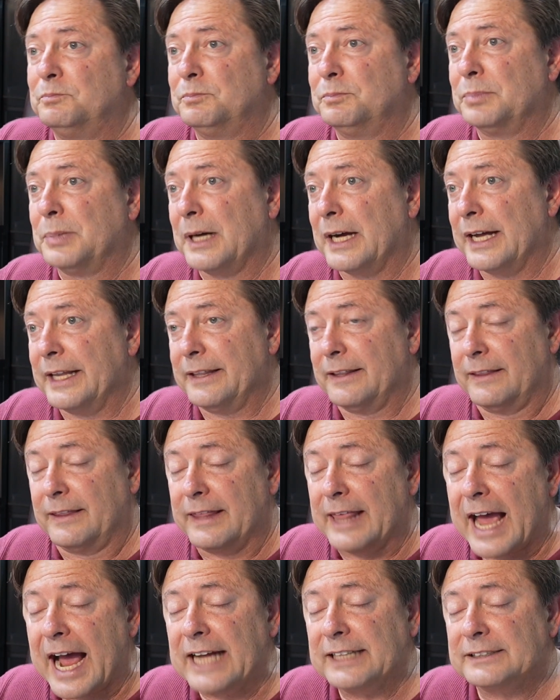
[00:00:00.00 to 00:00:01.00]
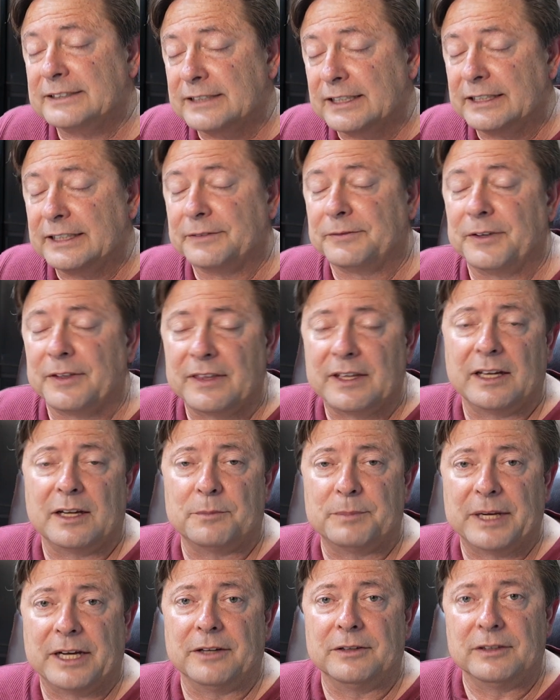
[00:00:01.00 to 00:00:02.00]
But that's the different thing
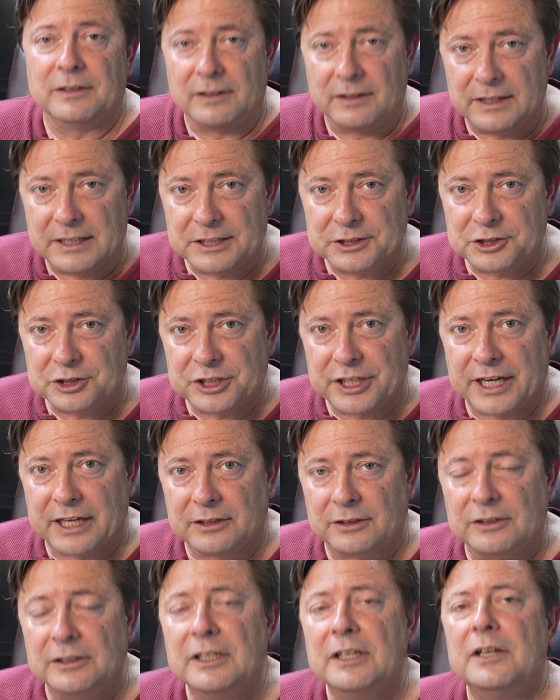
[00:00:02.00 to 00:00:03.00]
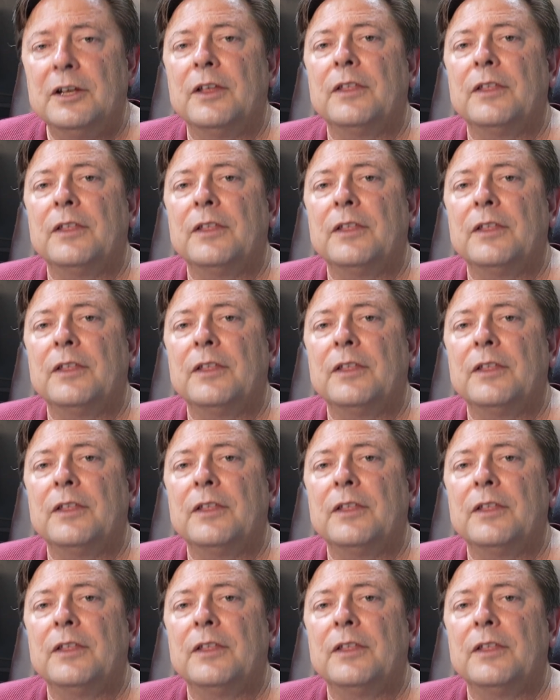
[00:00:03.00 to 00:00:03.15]
about this channel.